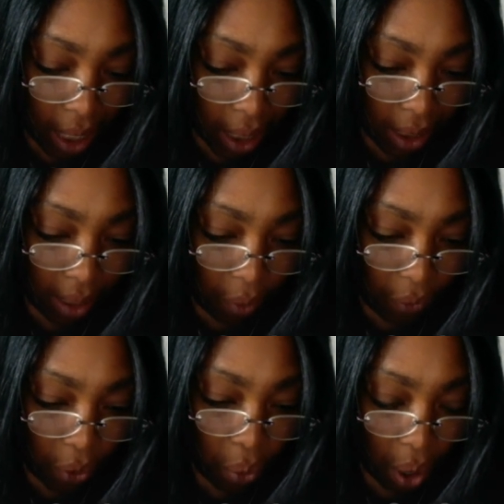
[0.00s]
some of
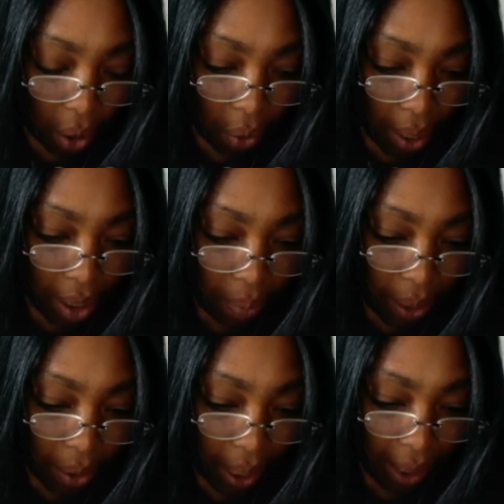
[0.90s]
you are going to be
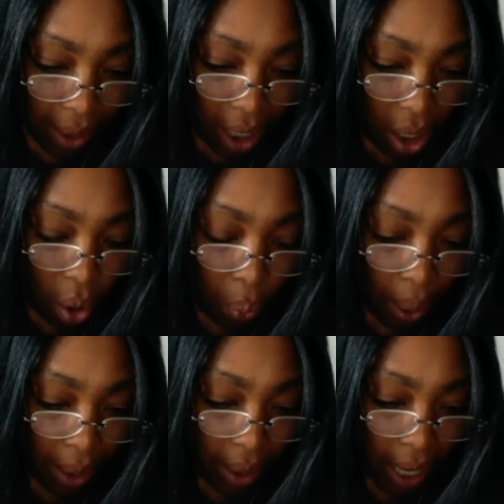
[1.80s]
connecting
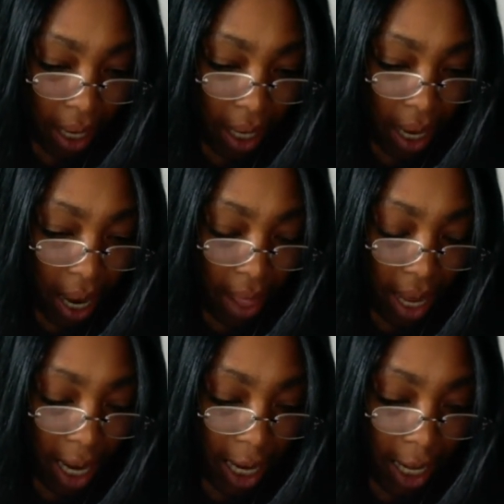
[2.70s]
with another
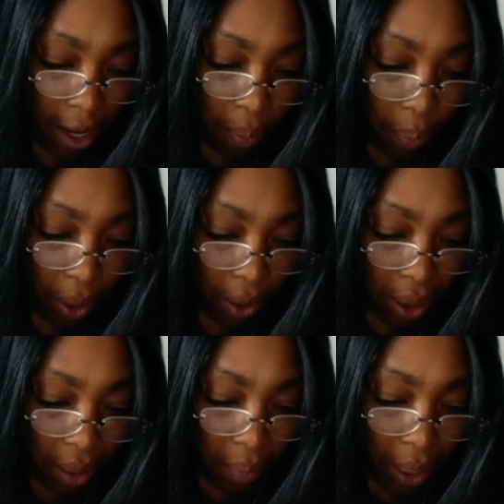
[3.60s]
Leo
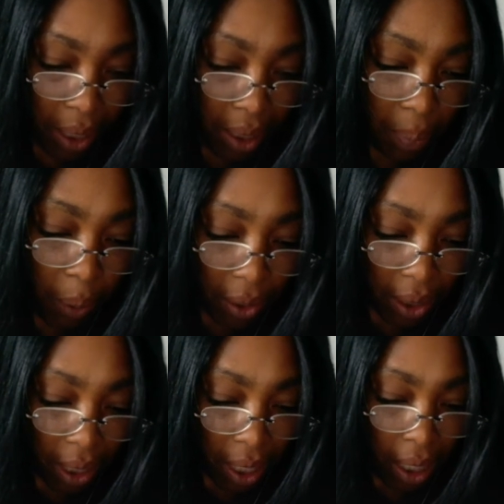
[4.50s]
person, but this
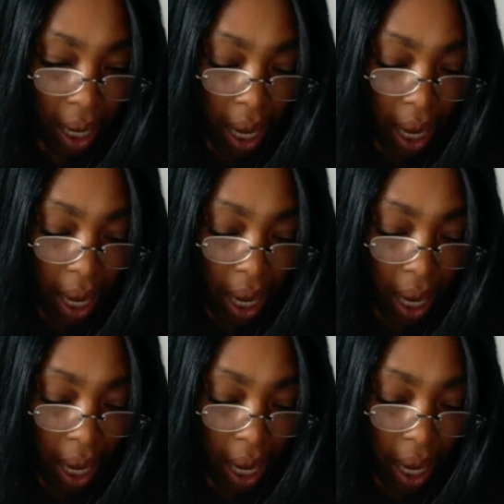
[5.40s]
person,